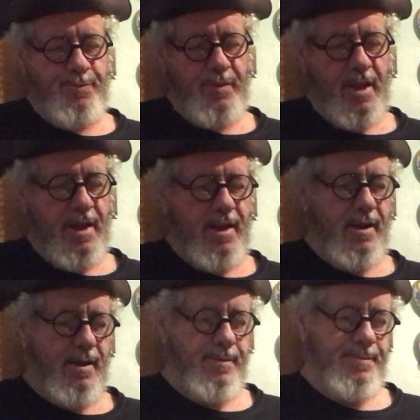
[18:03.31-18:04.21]

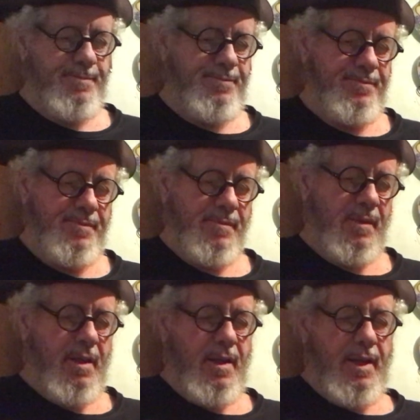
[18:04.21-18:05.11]
Yeah.
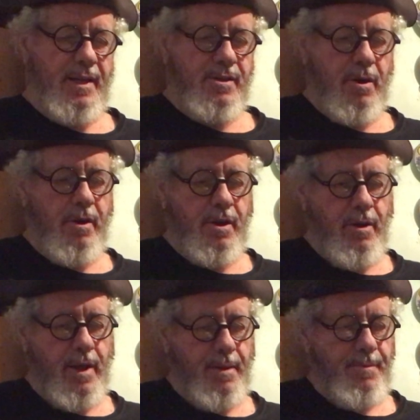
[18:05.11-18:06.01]
He's gonna do
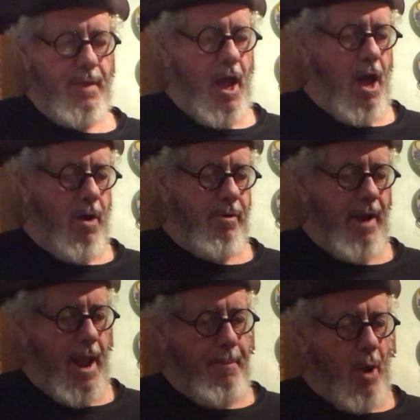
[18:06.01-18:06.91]
it. Oh,
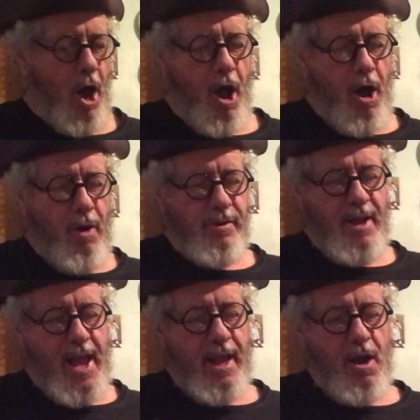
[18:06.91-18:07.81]
Grandpa,
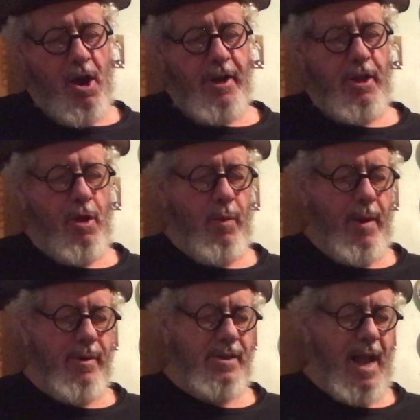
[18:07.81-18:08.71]
daggone you, we
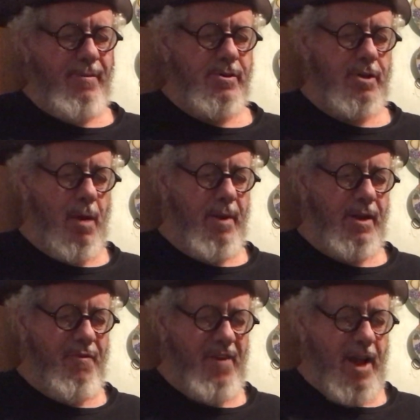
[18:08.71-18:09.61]
was having so
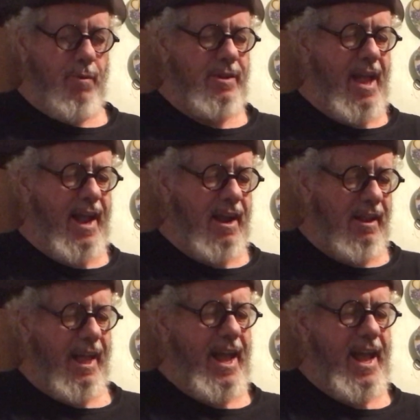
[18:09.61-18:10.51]
much fun with that
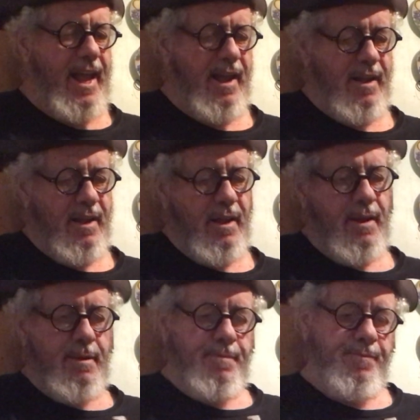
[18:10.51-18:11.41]
clay.
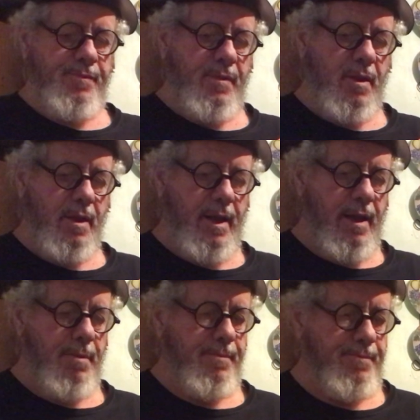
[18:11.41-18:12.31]

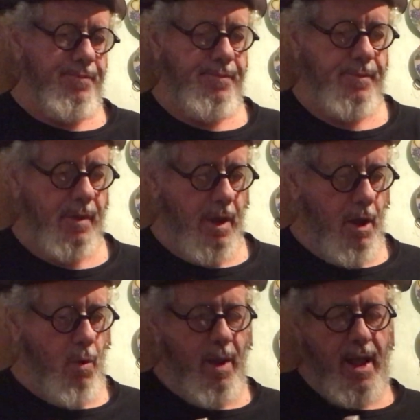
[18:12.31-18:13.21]
Yep.
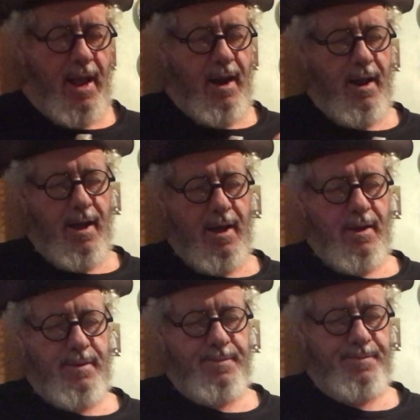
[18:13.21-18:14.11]
Oh well, huh?